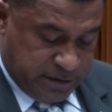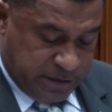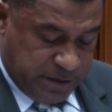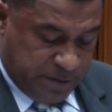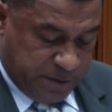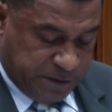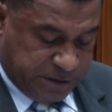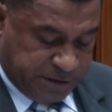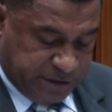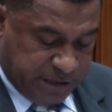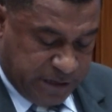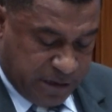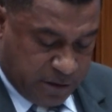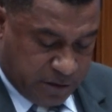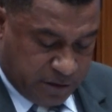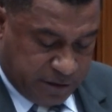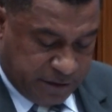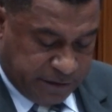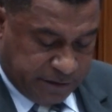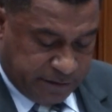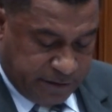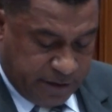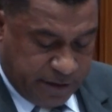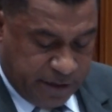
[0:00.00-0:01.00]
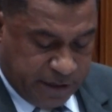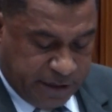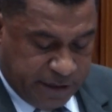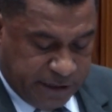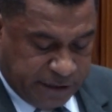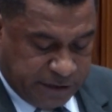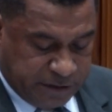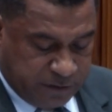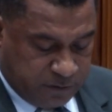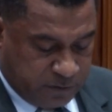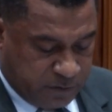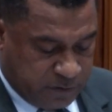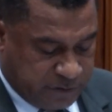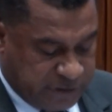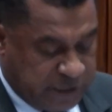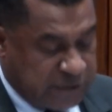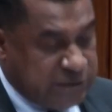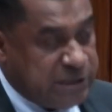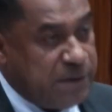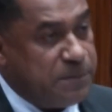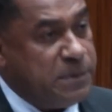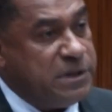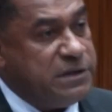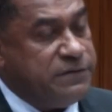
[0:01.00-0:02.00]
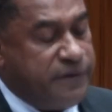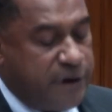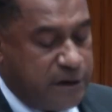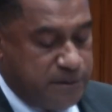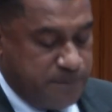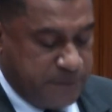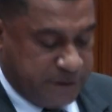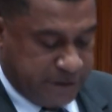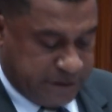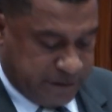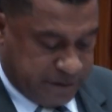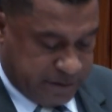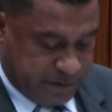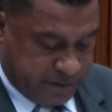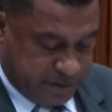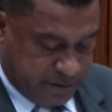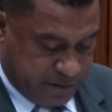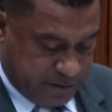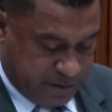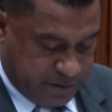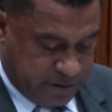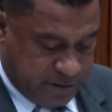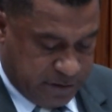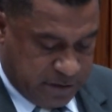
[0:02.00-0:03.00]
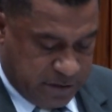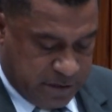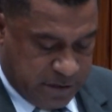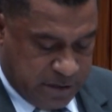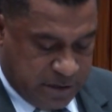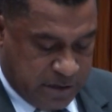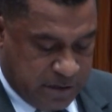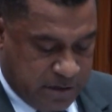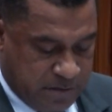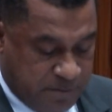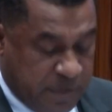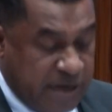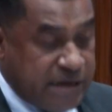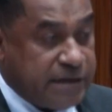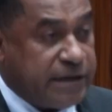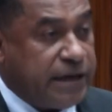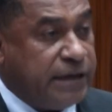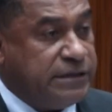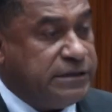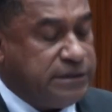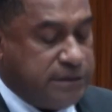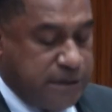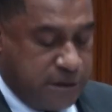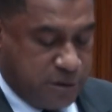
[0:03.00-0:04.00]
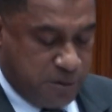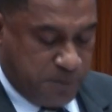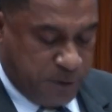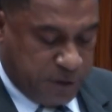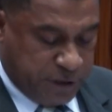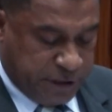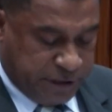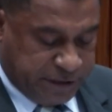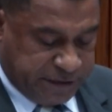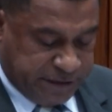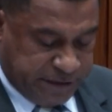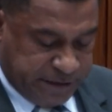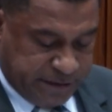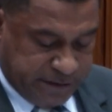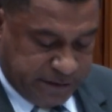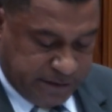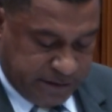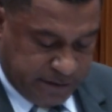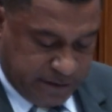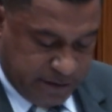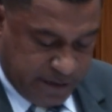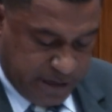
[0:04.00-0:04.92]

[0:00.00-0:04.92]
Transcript: demonstrate a dedication to sustainable development. By engaging the community